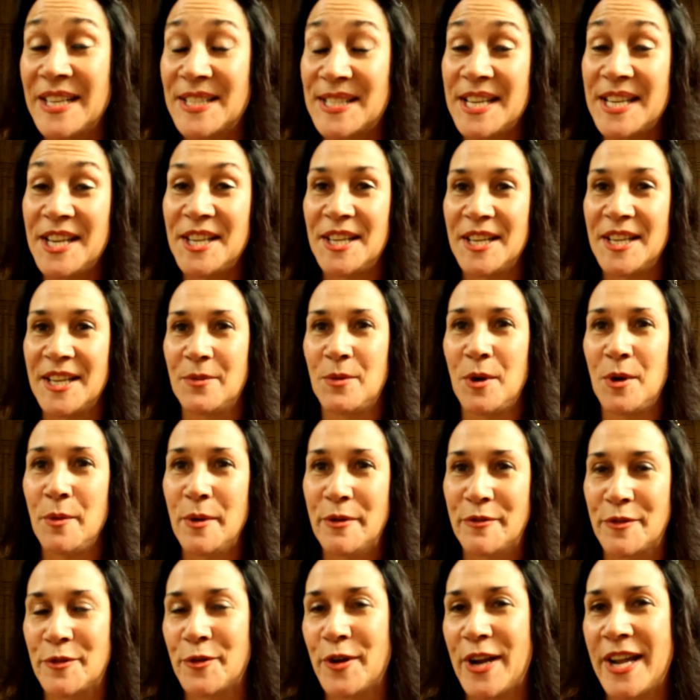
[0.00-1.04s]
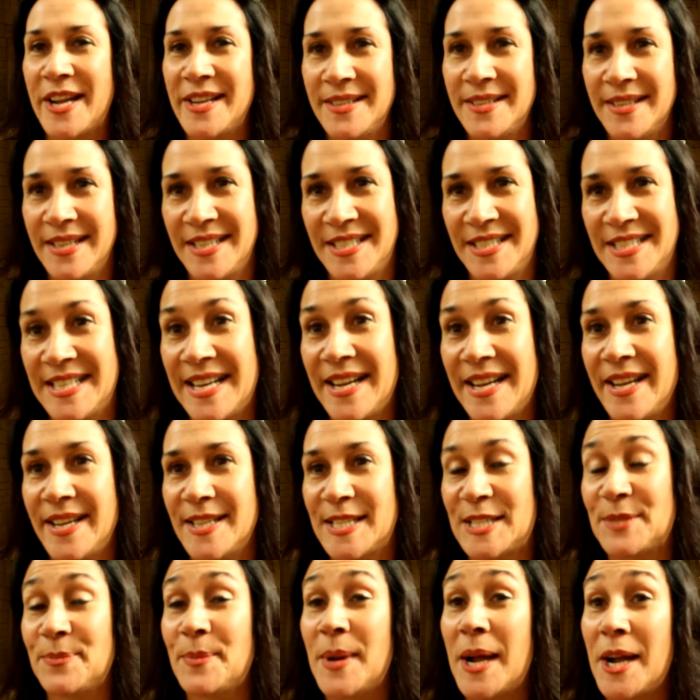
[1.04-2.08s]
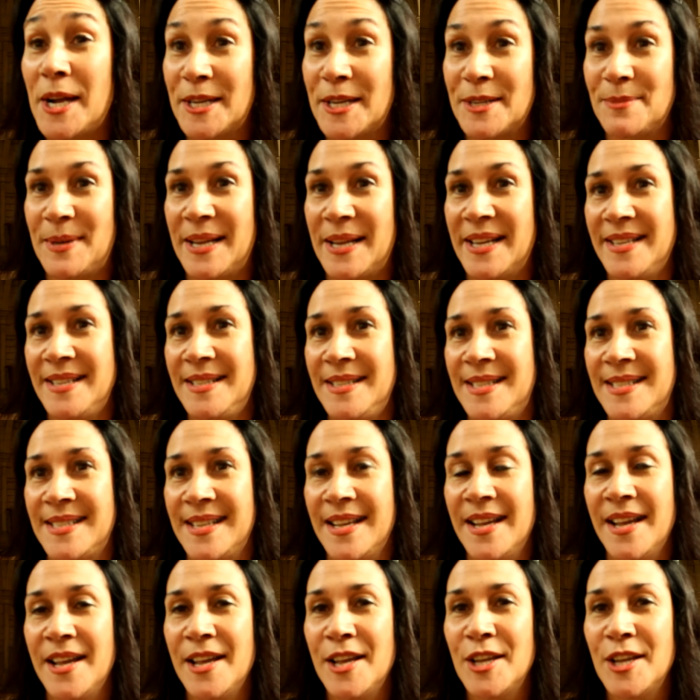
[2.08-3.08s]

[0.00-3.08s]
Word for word: Exactly. What we've created here today is a marketplace